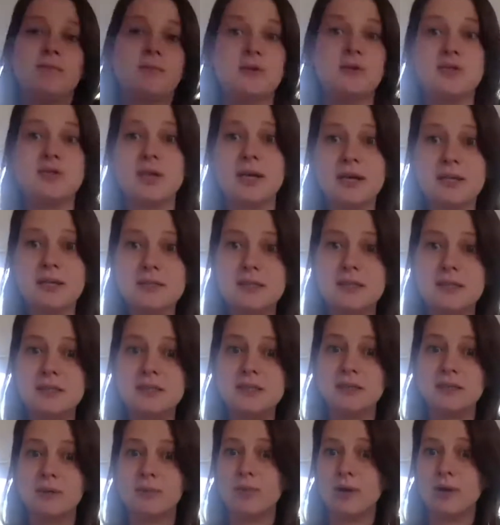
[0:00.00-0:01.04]
projected
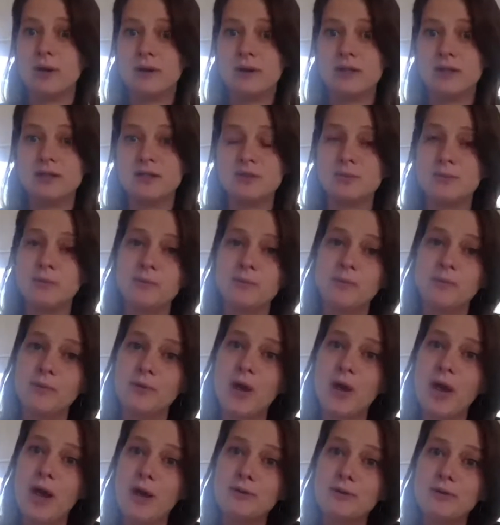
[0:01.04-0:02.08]
somewhere? And
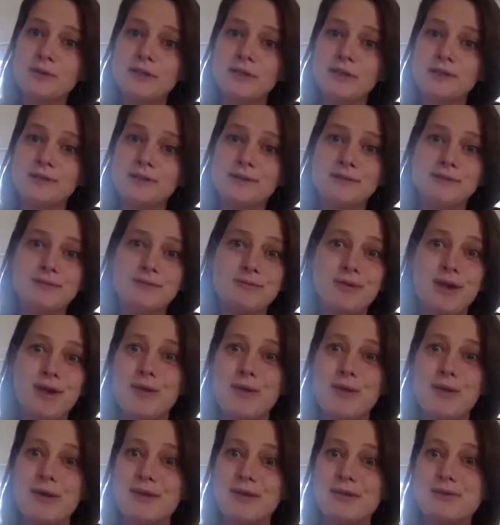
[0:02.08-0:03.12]
how
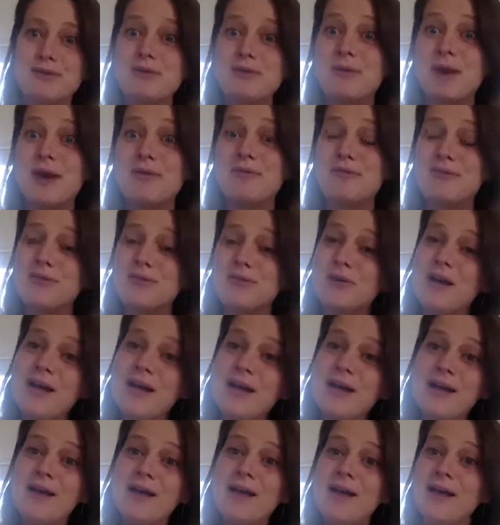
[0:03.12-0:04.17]
can it travel
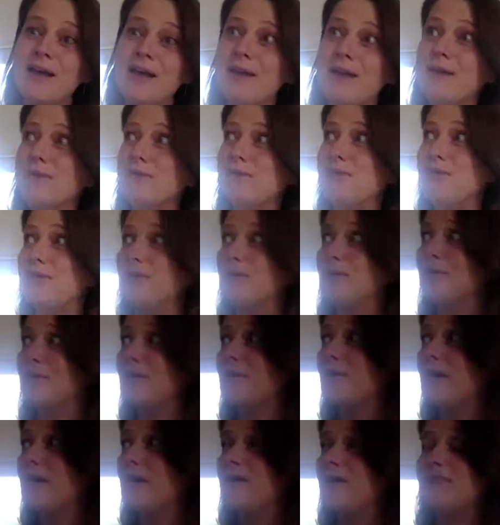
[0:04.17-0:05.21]
into
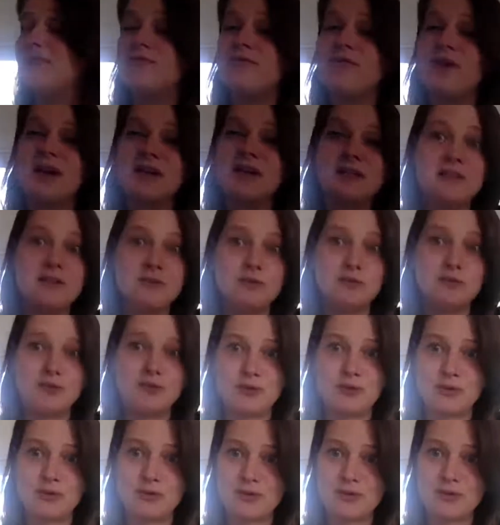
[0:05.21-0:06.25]

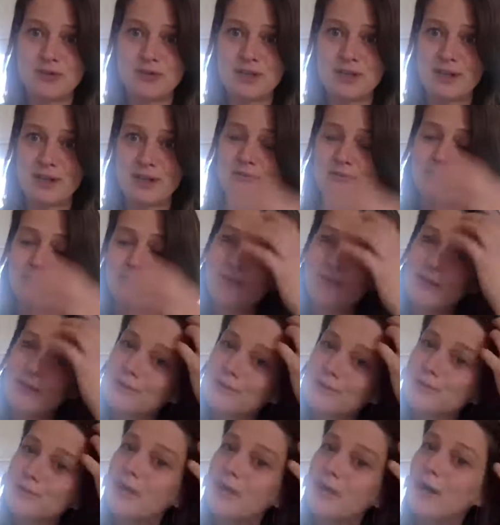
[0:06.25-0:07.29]
festivals, in
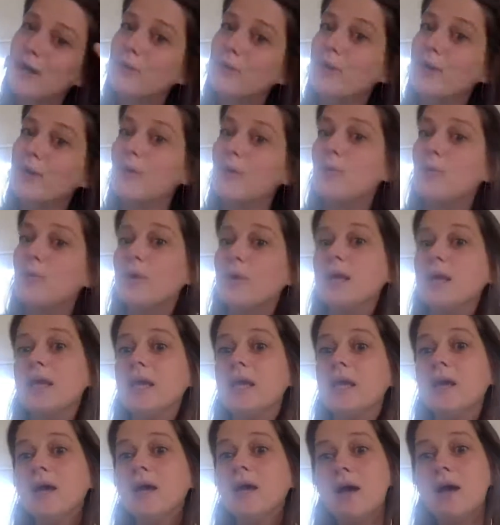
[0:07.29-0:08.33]
fields? How can we,
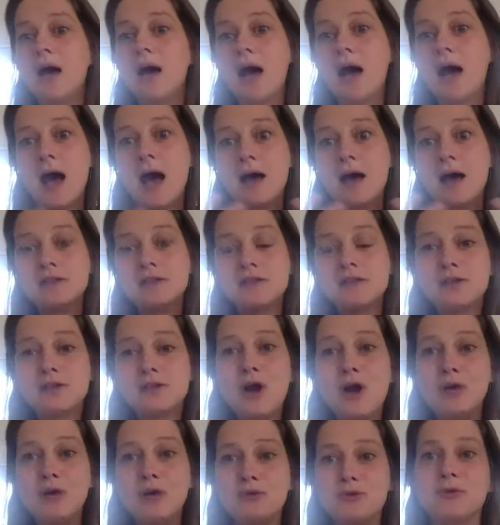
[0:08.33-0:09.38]
as
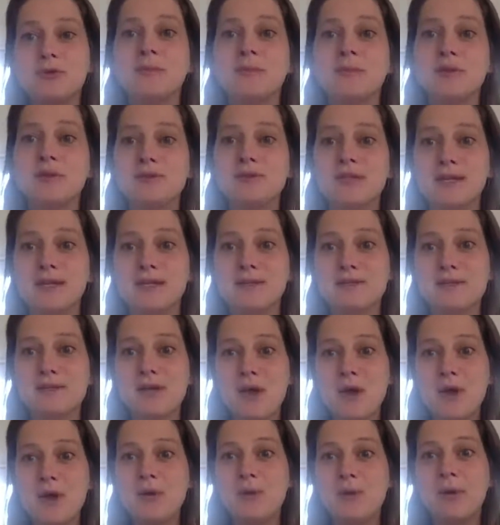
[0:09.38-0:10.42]
cultural buildings,
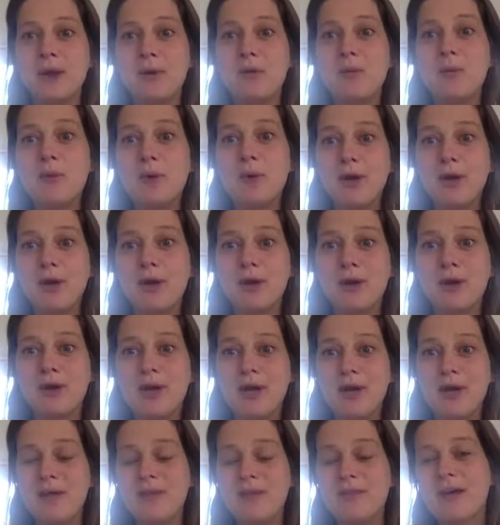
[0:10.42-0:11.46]
create work
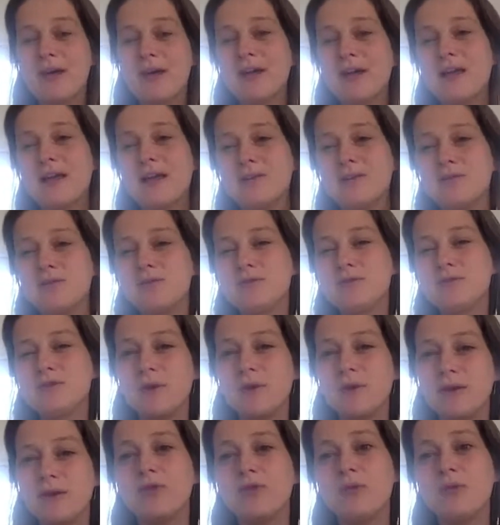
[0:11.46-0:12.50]
that can
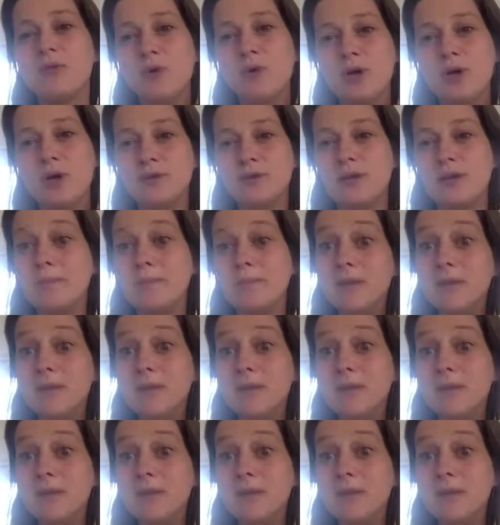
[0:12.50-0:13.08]
travel the world and